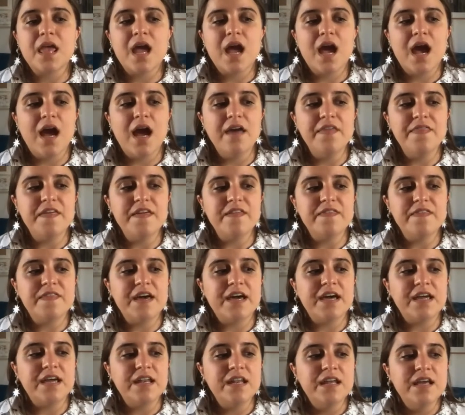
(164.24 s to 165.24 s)

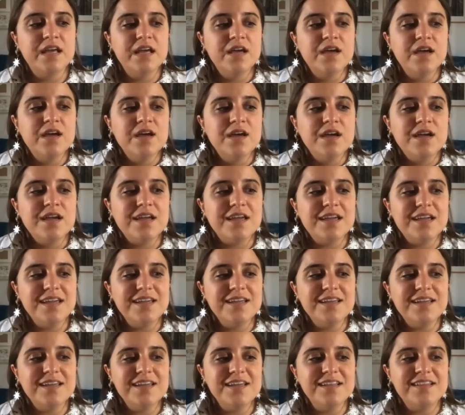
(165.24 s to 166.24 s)
that
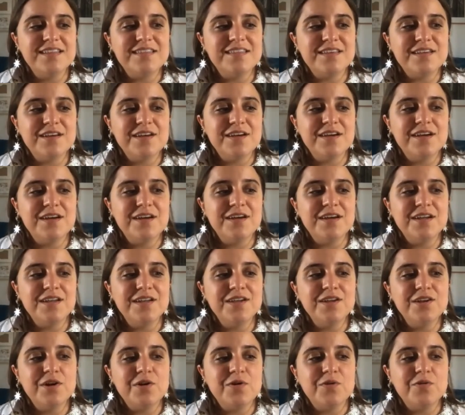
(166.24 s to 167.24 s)
it's a,
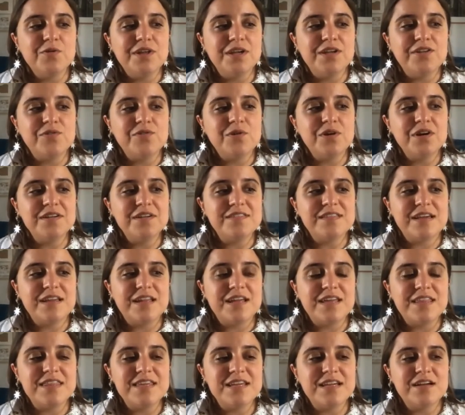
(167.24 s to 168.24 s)
you know, like Doris said,
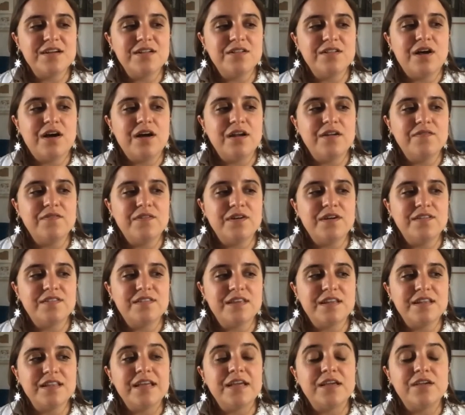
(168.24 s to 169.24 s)
I think a lot of us,
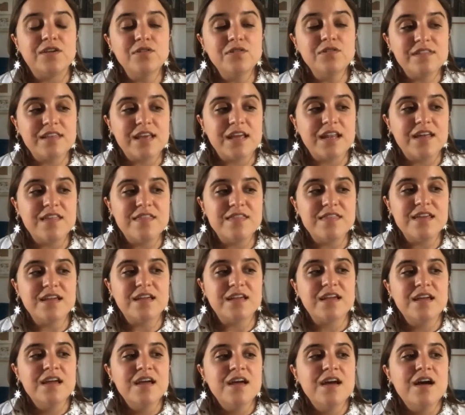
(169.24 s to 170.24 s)
and like you said, I think,
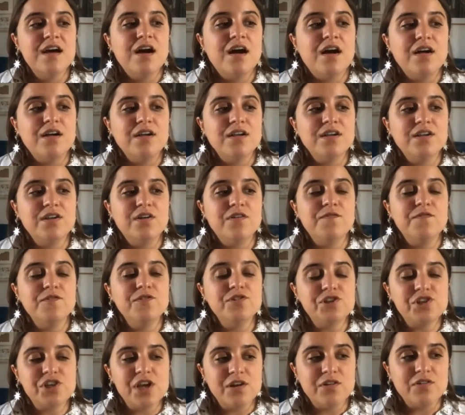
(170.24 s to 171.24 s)
you know,
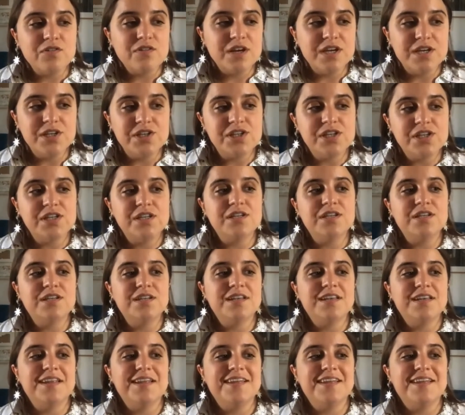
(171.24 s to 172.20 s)
first generation,